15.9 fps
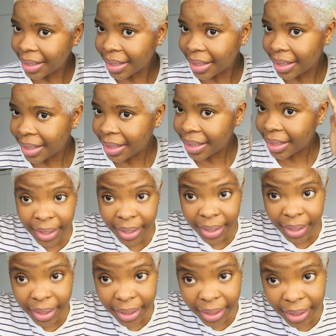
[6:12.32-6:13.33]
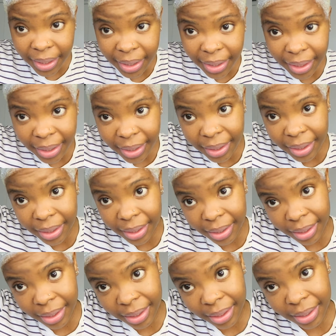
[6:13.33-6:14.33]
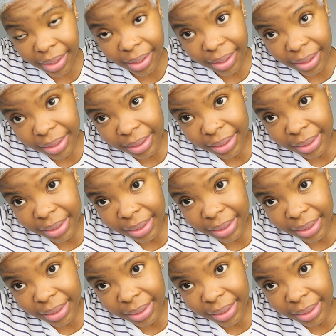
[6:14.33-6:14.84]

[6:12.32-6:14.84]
[no speech]